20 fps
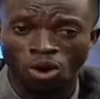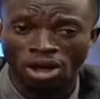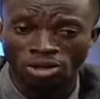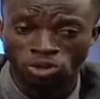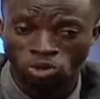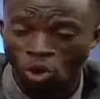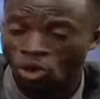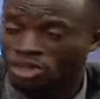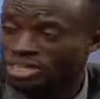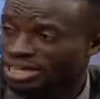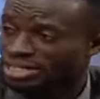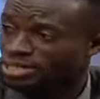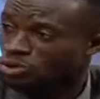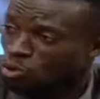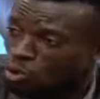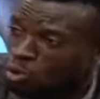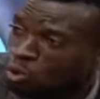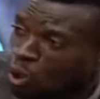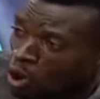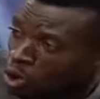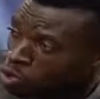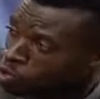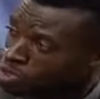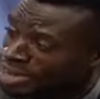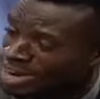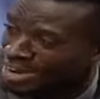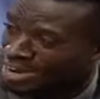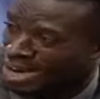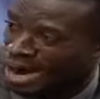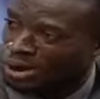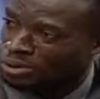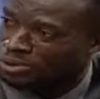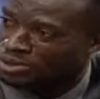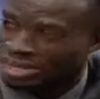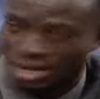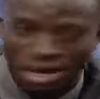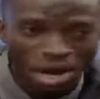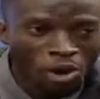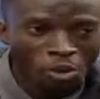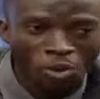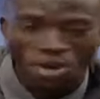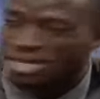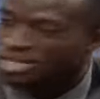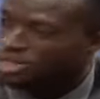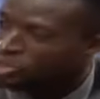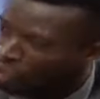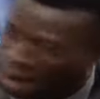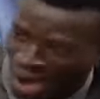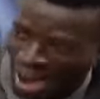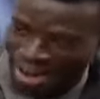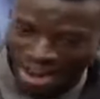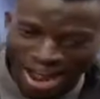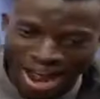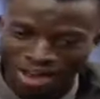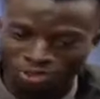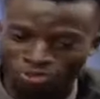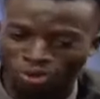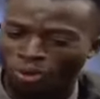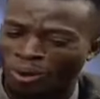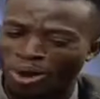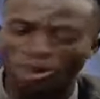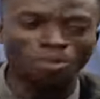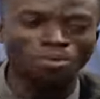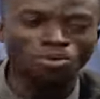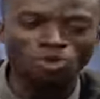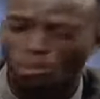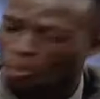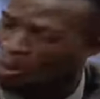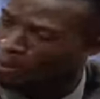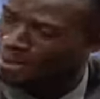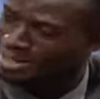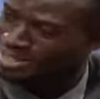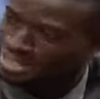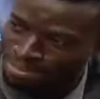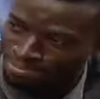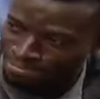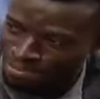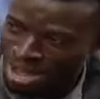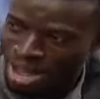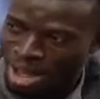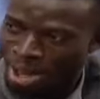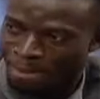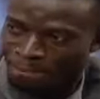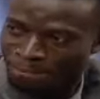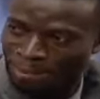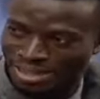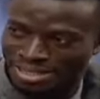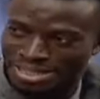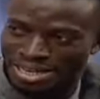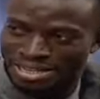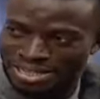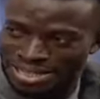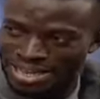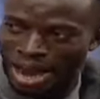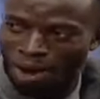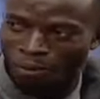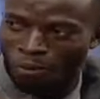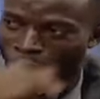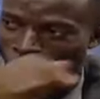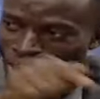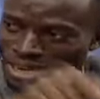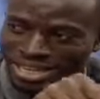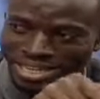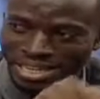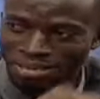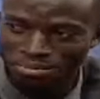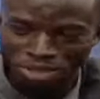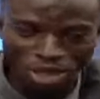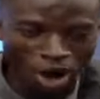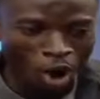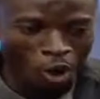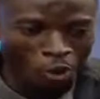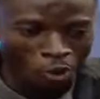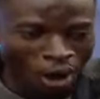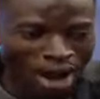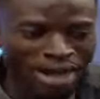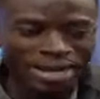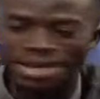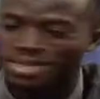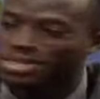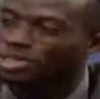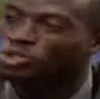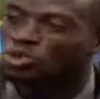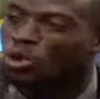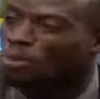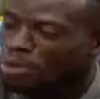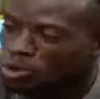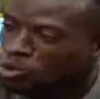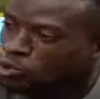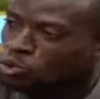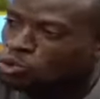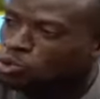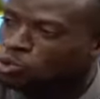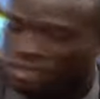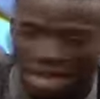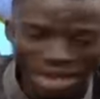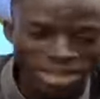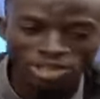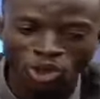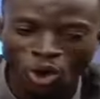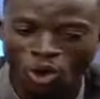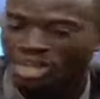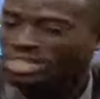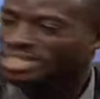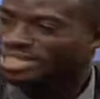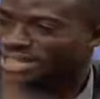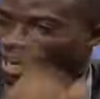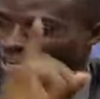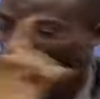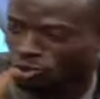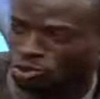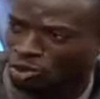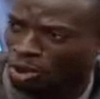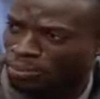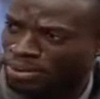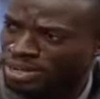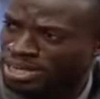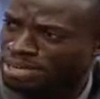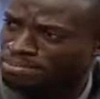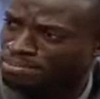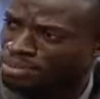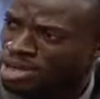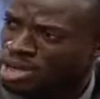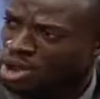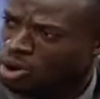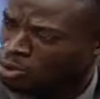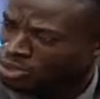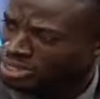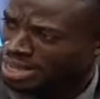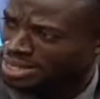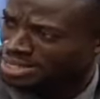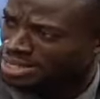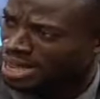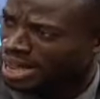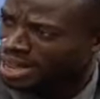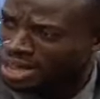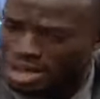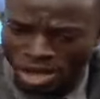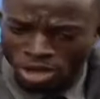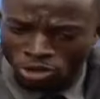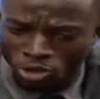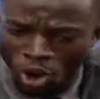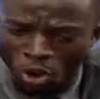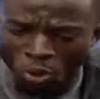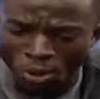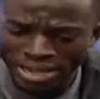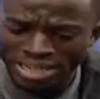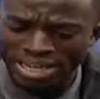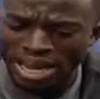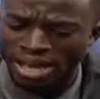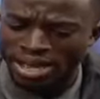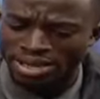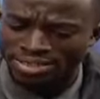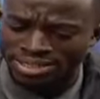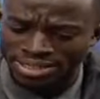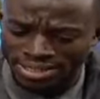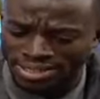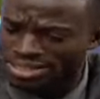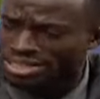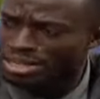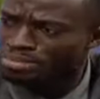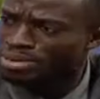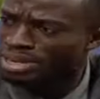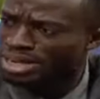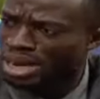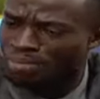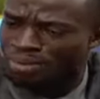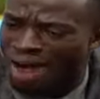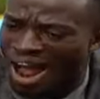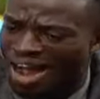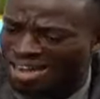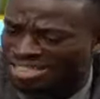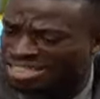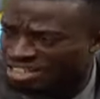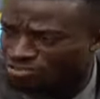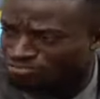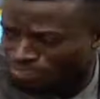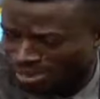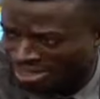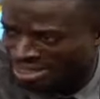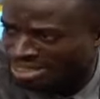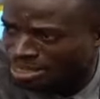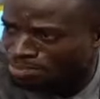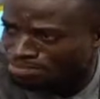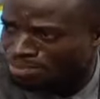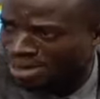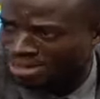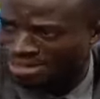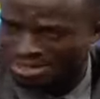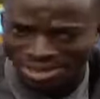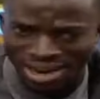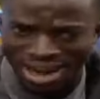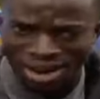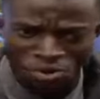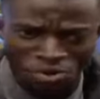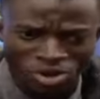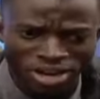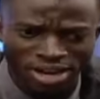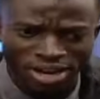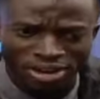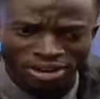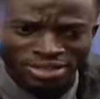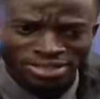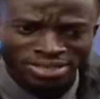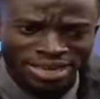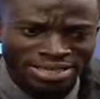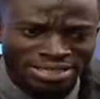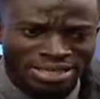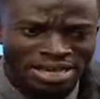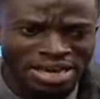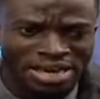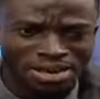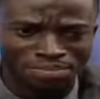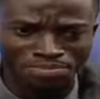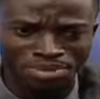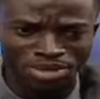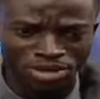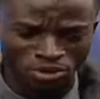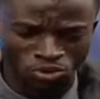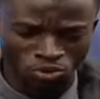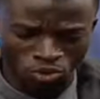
soldiers will go to the ground, oh, Israel, I'm talking about the gym, but they are warning him, so, or quite less in Nobel. That is the only thing that is stopping him. What I say, so when the citizen become active participant, now we cannot just be